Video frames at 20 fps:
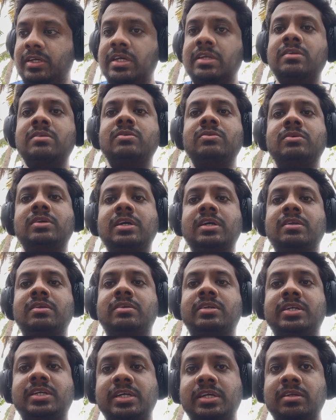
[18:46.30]
you can
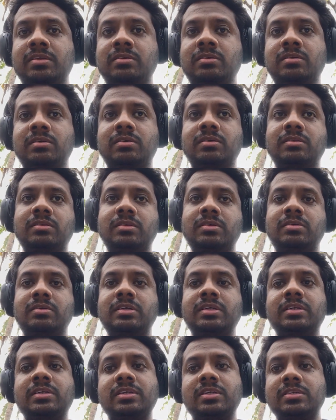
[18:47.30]
train the
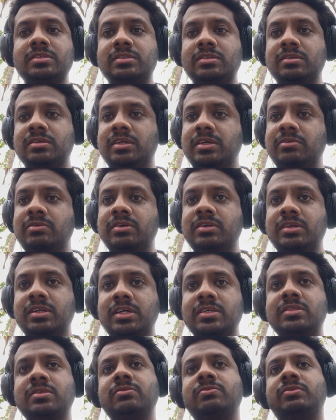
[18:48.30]
intelligent keyword
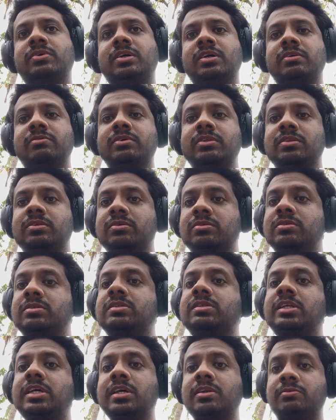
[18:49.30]
classifier with those
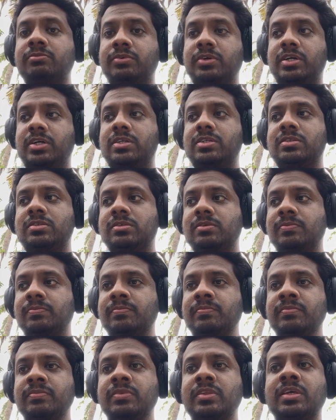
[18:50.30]
10 files,
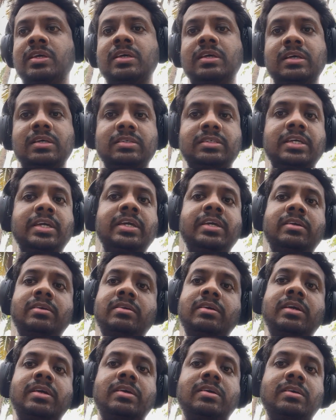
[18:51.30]

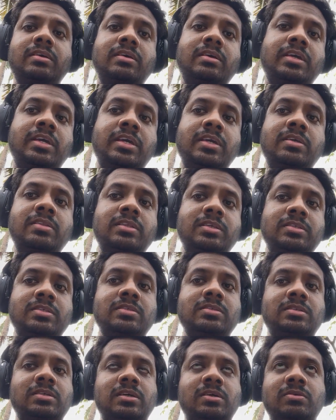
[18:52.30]
saying, hey, this
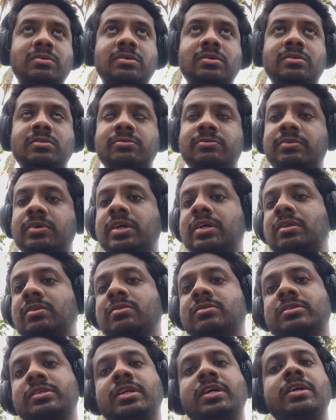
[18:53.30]
is how the file
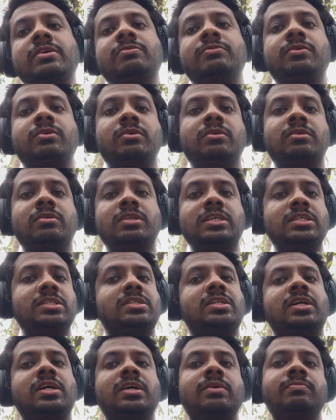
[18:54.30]
looks like for this
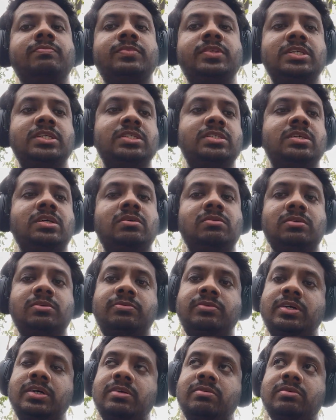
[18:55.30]
type, this is how the
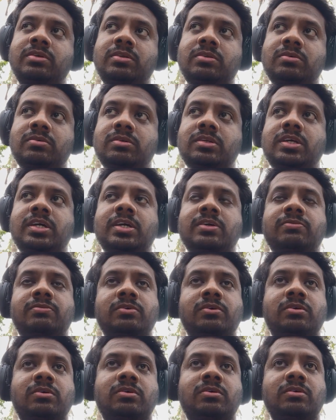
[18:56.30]
file will look like
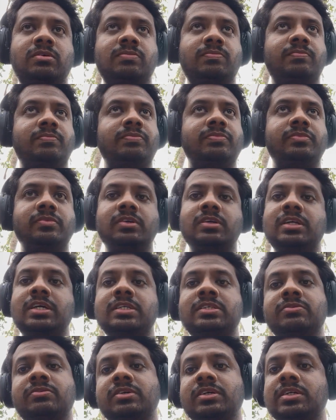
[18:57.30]
for
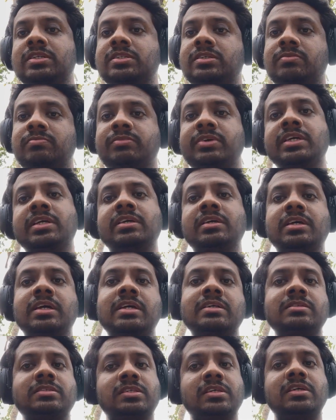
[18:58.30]
classification B
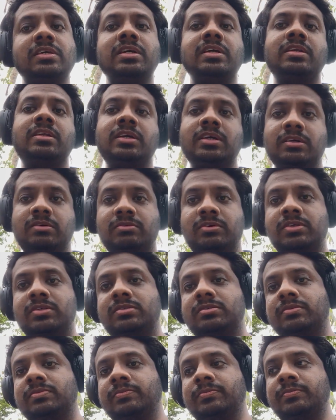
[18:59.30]
and C, and
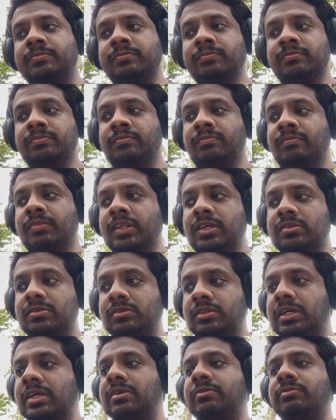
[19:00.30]
likewise. So
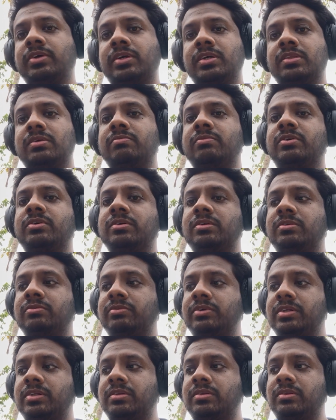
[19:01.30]
that the model
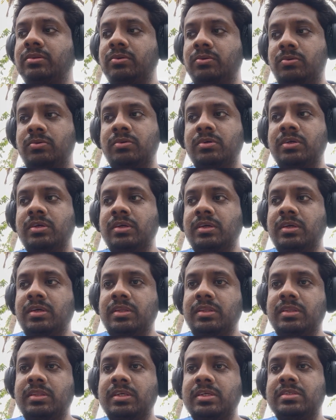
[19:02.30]
will know
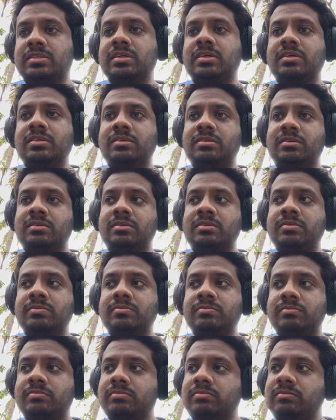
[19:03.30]
these are the
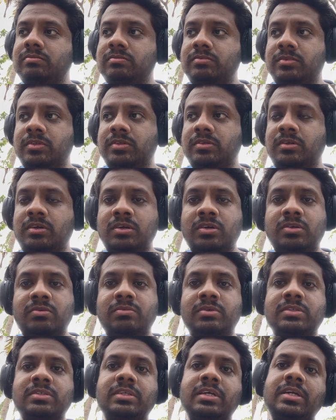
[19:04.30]

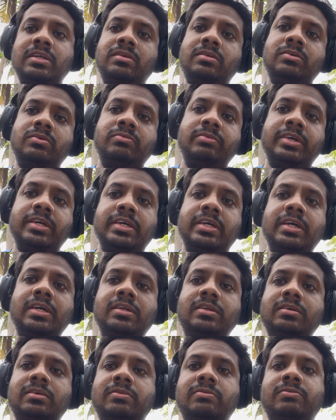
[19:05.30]
documents that you may
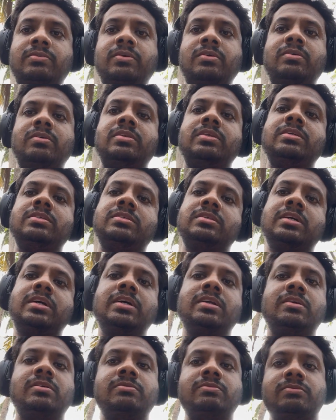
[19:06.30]
get for this
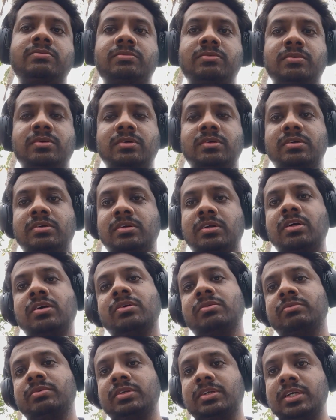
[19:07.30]
kind of
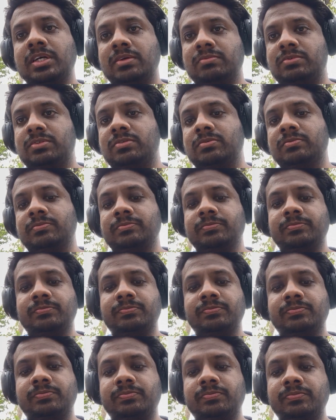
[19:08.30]
document types.
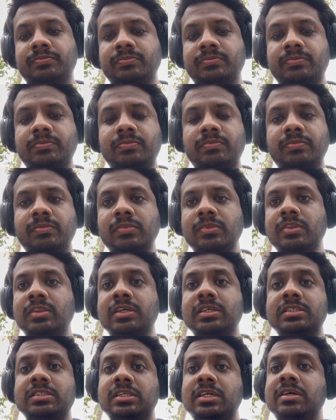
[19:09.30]

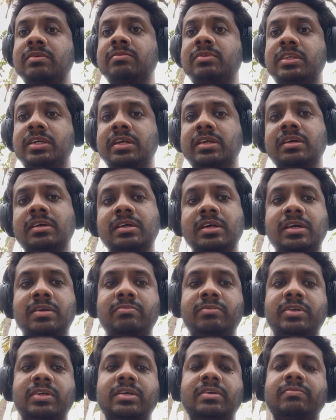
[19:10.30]
The same thing can
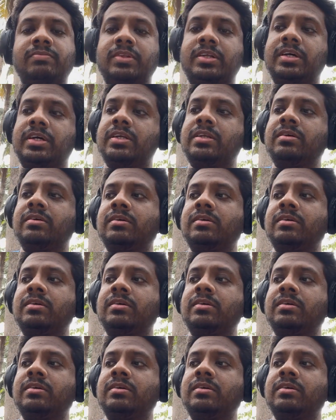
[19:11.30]
be applied